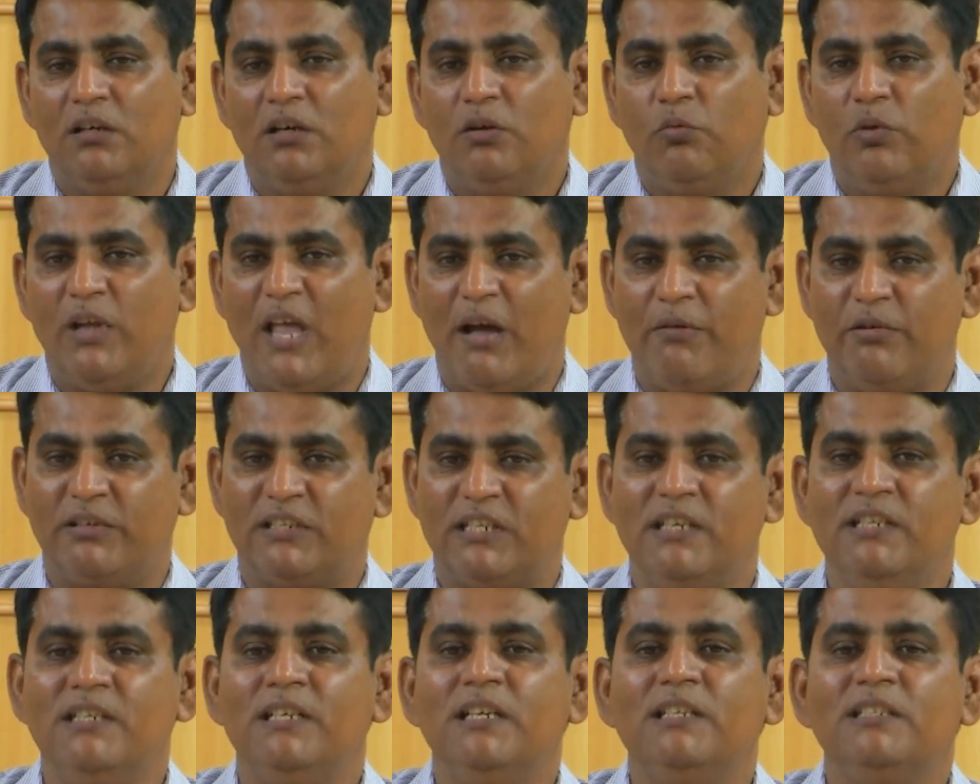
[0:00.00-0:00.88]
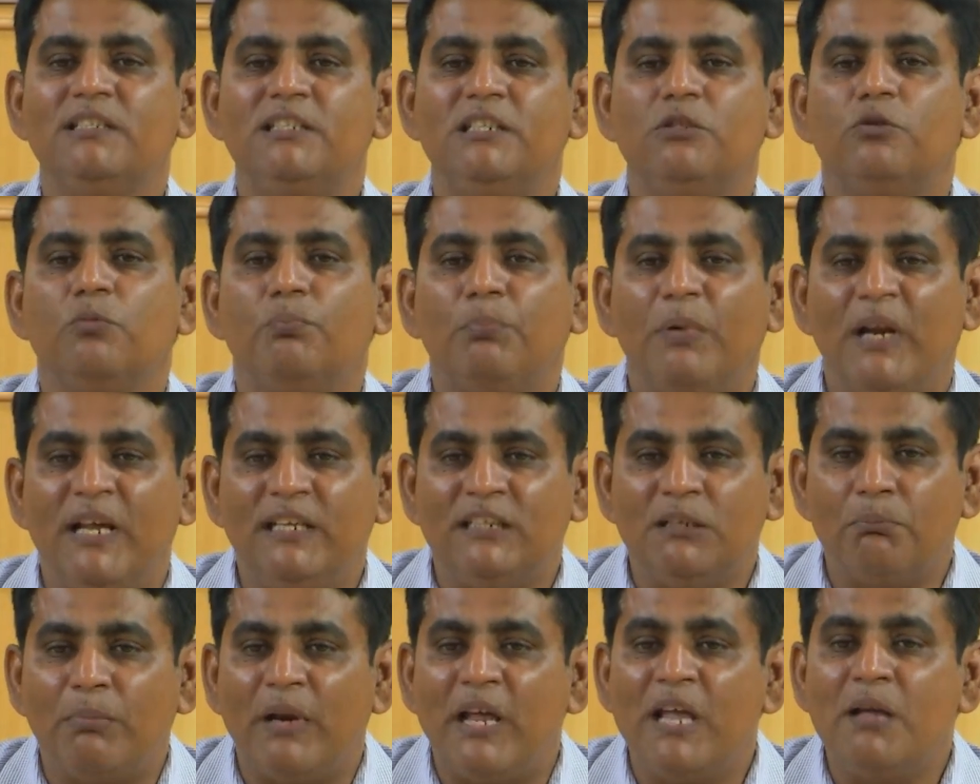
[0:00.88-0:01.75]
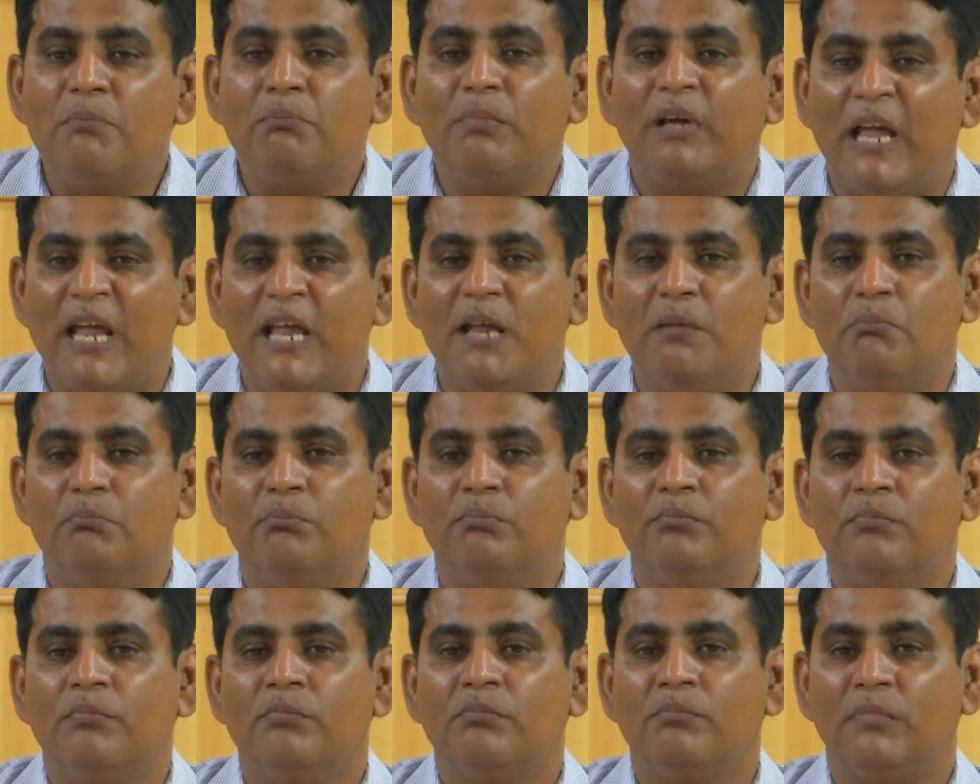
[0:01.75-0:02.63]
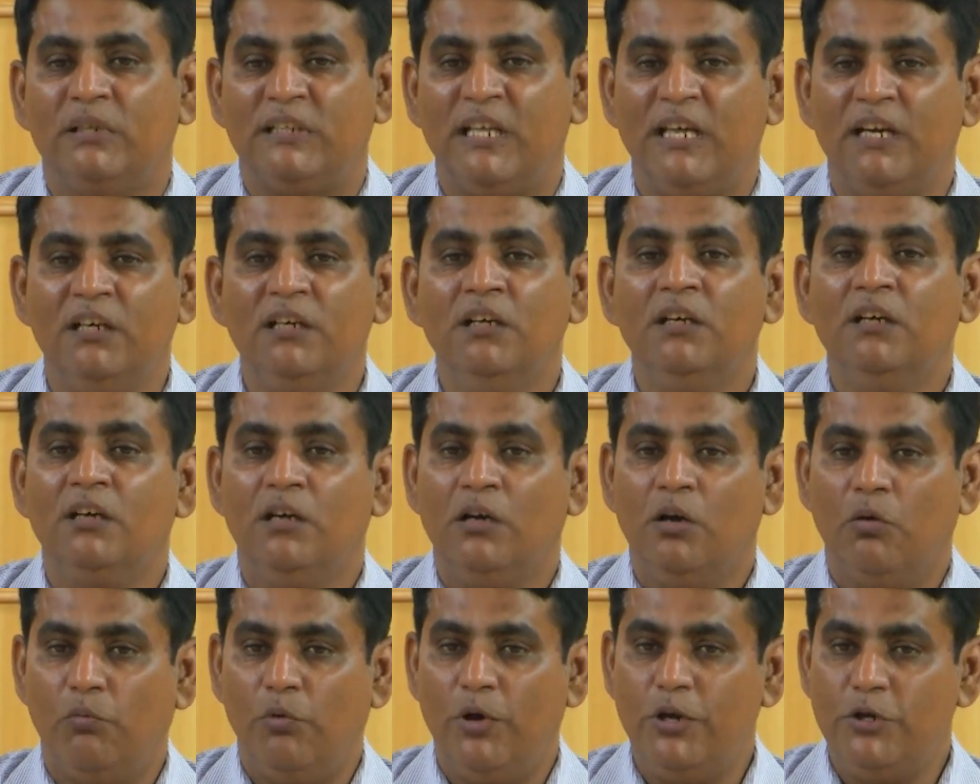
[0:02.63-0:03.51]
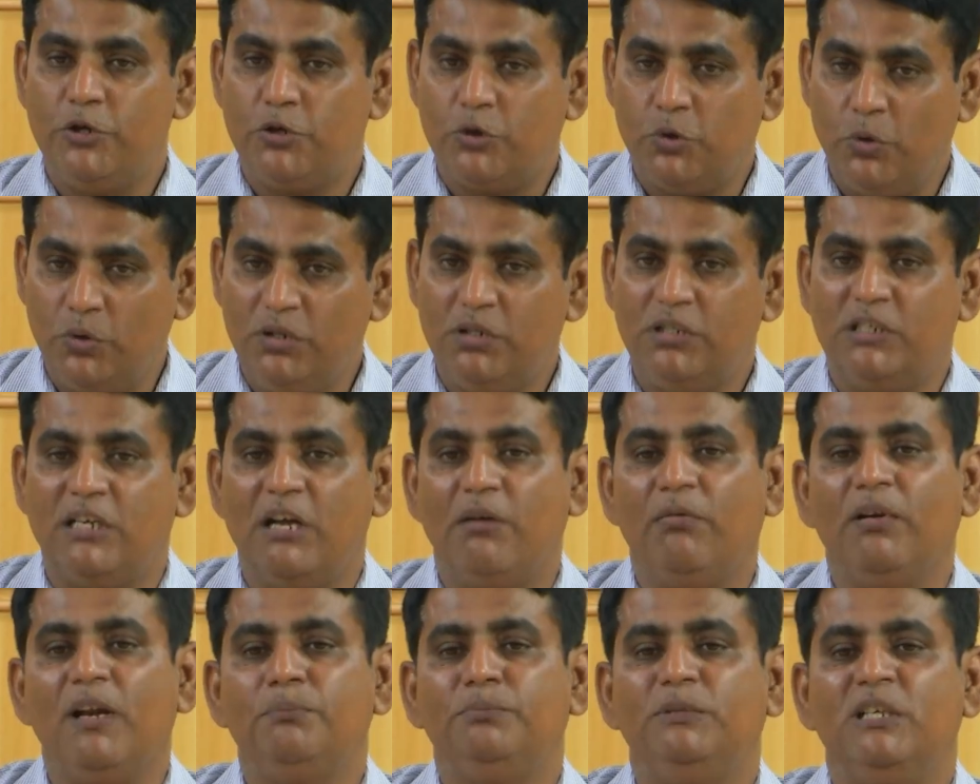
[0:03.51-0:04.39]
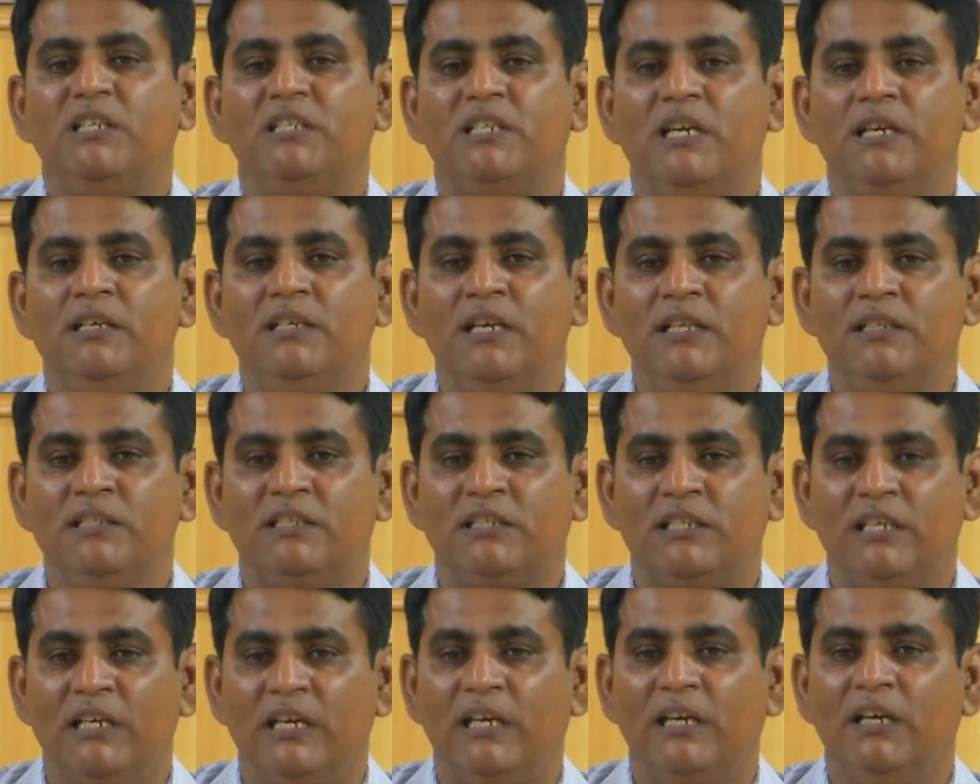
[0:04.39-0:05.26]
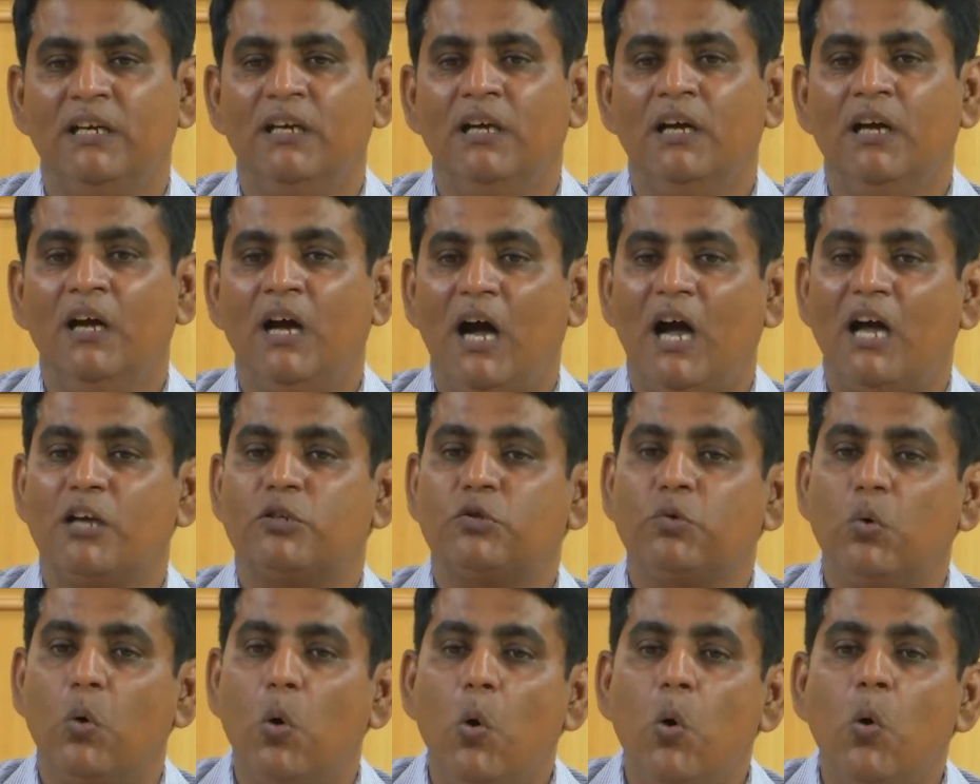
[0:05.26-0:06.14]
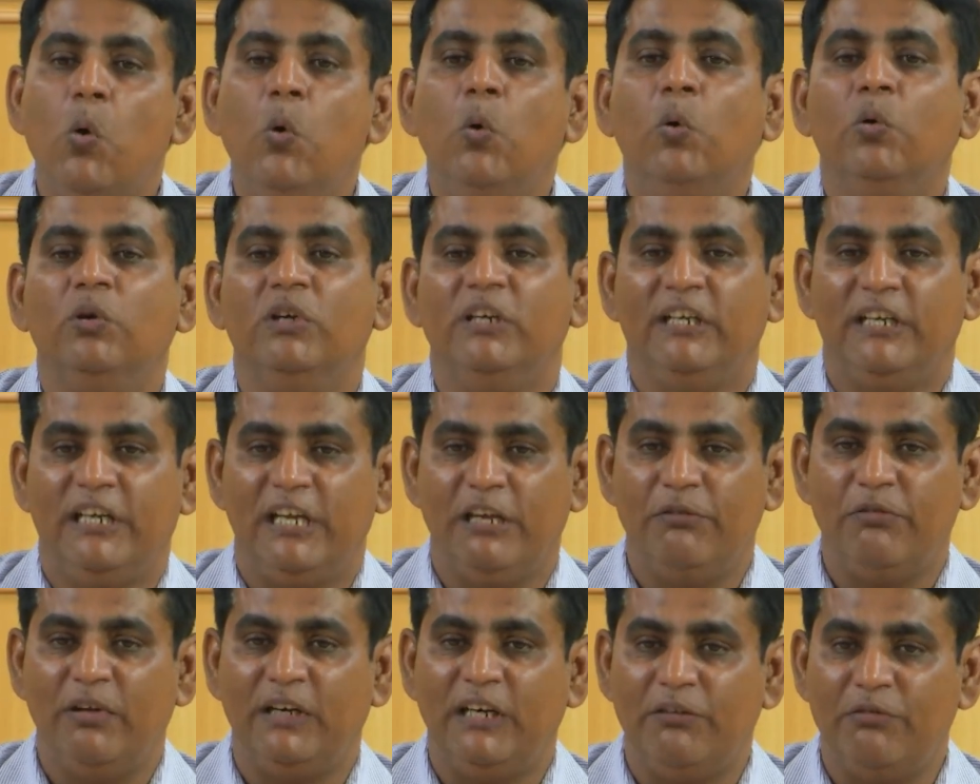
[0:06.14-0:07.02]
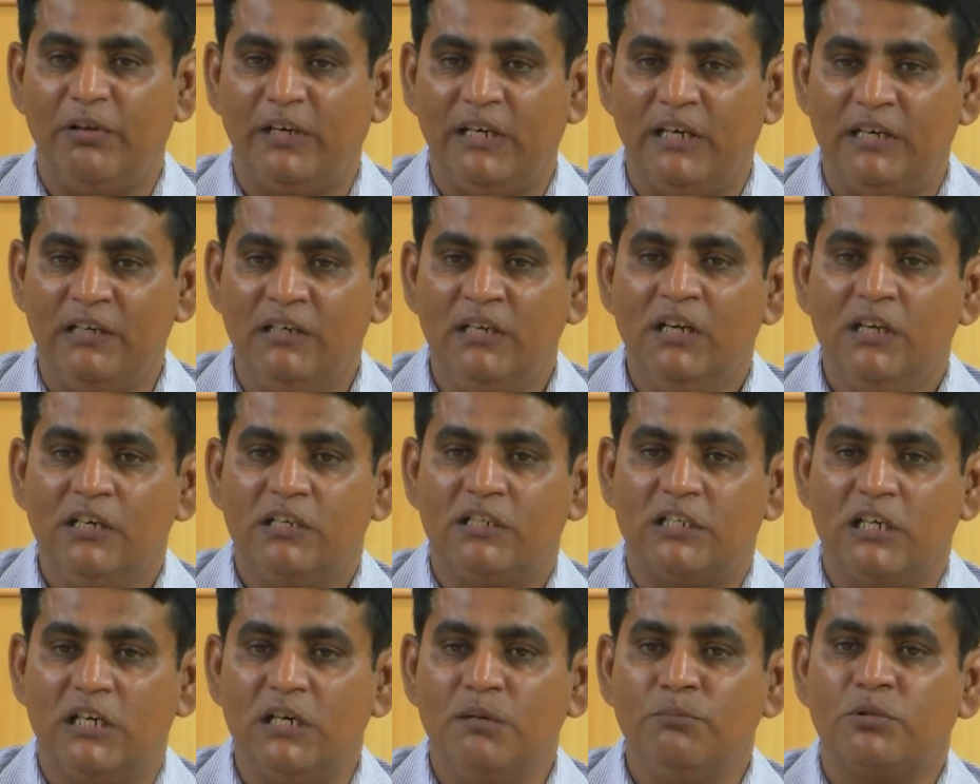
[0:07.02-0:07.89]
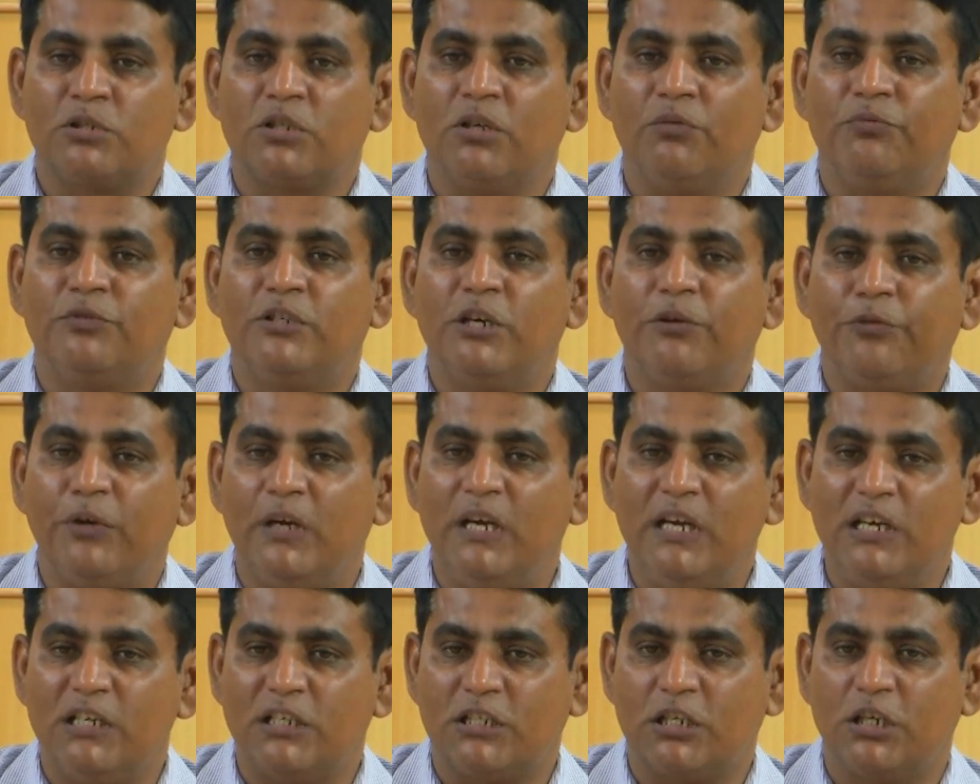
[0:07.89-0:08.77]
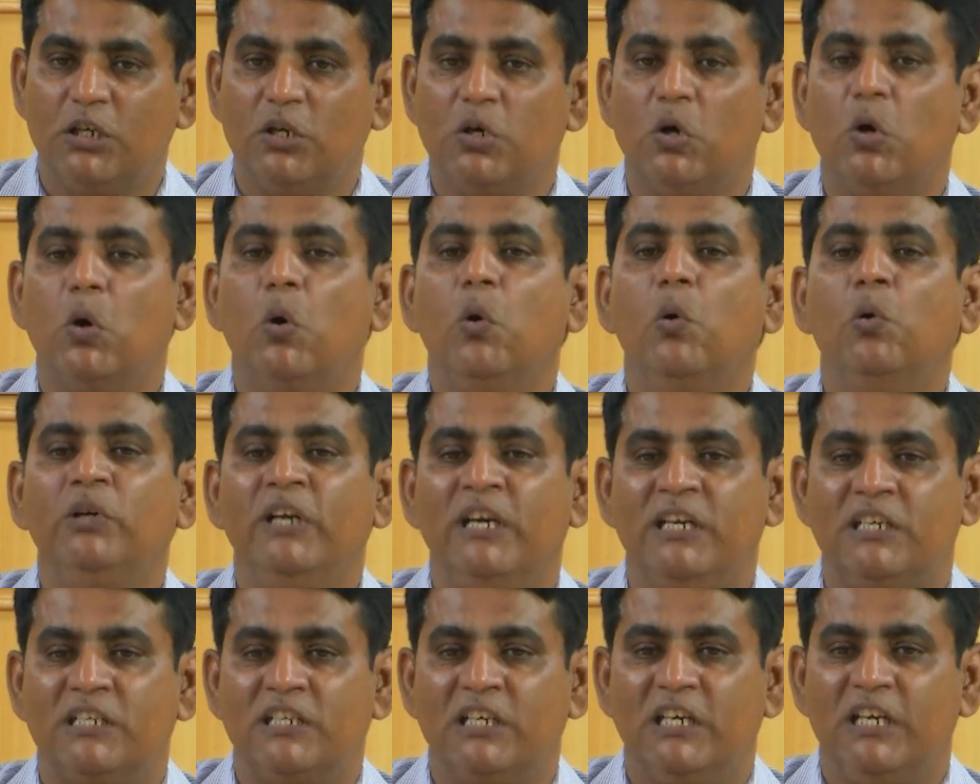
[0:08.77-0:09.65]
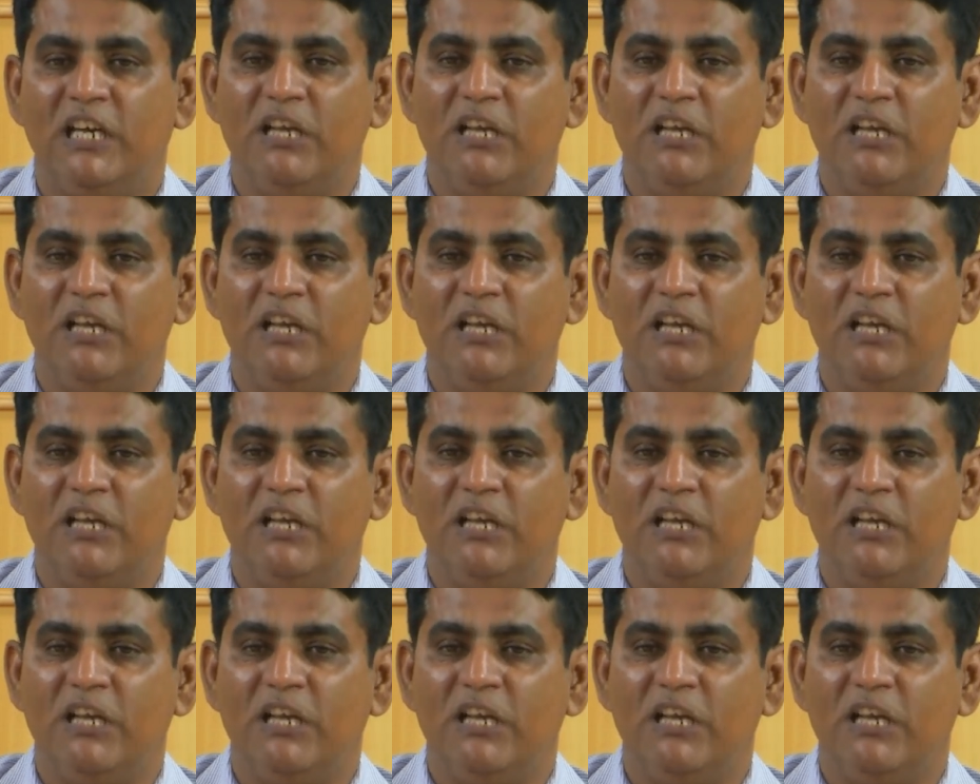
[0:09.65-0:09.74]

we have a tendency to play the blame game, but then we should develop the tendency to own, even in terms of defeat, own it.